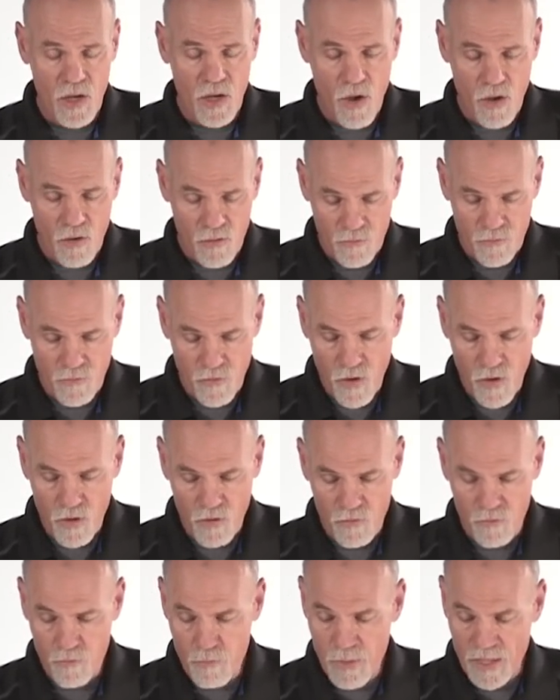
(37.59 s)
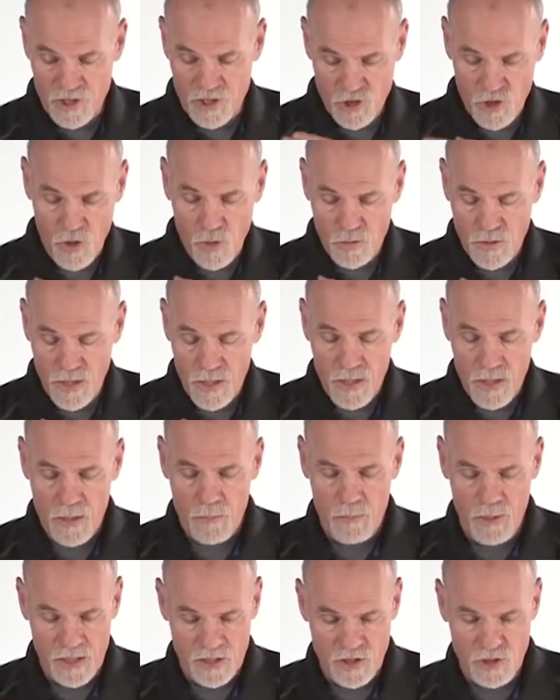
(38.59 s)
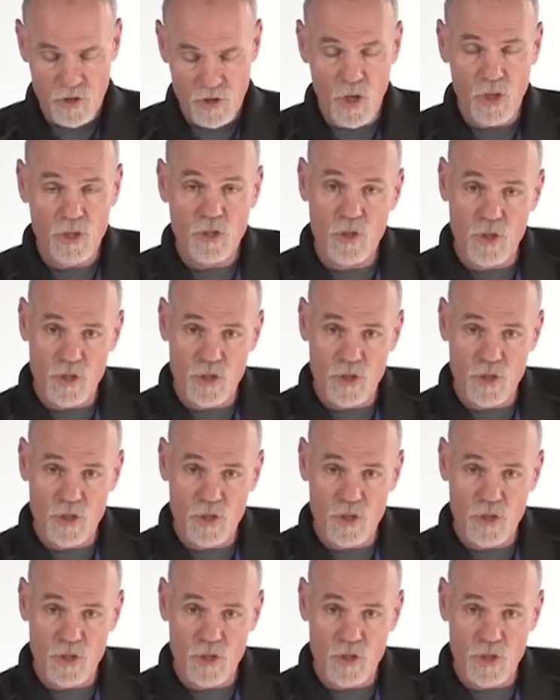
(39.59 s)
of my shoulder, but it's not